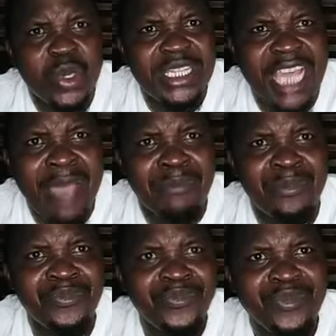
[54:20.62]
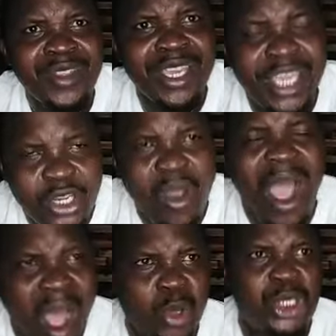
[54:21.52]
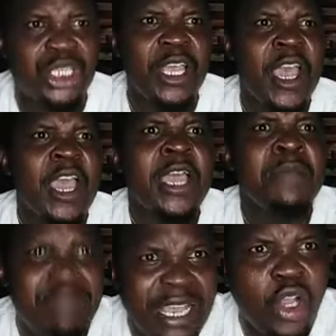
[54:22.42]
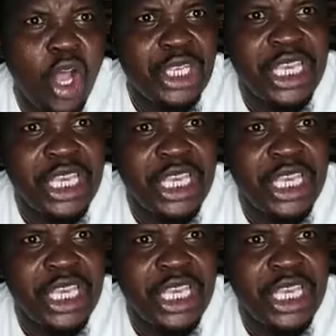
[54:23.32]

with them in your house. Because